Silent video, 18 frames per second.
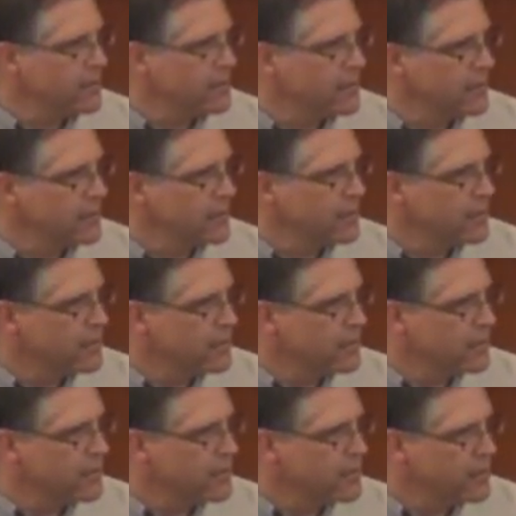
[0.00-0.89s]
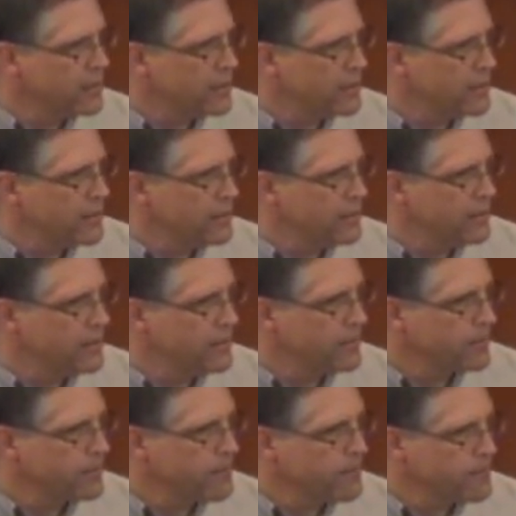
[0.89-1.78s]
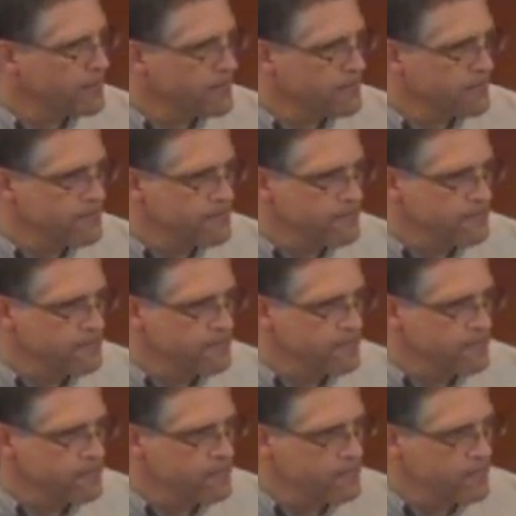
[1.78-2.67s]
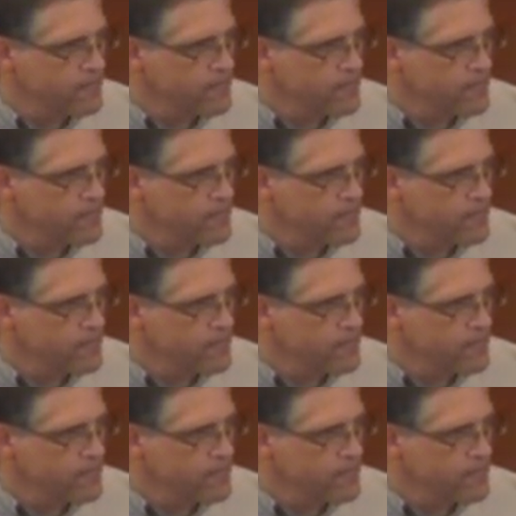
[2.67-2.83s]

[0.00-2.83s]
(silence)